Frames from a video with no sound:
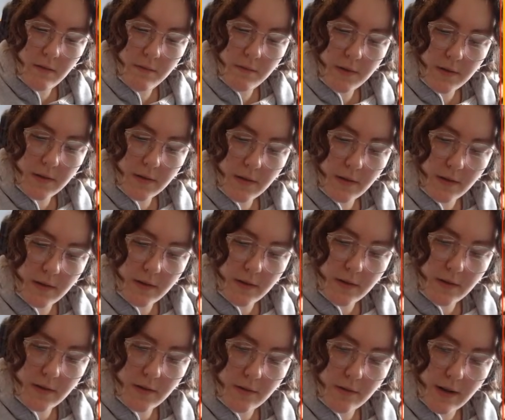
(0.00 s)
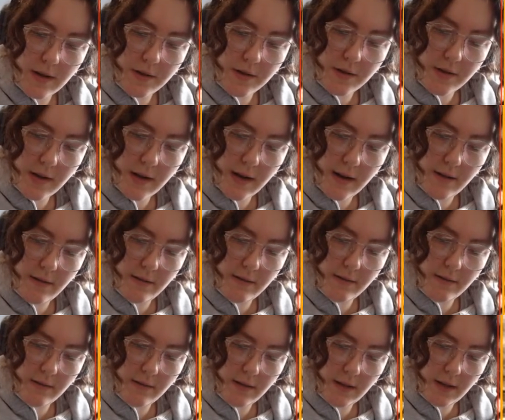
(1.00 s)
I'm just going to stretch it out
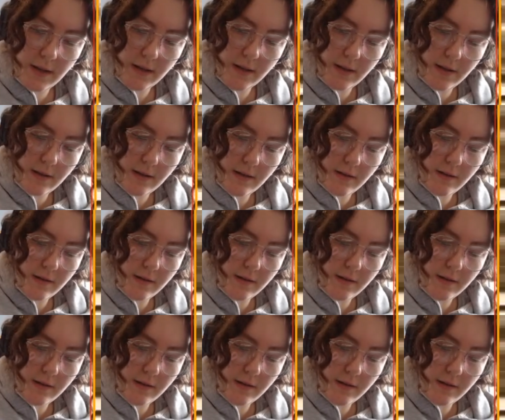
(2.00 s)
like that.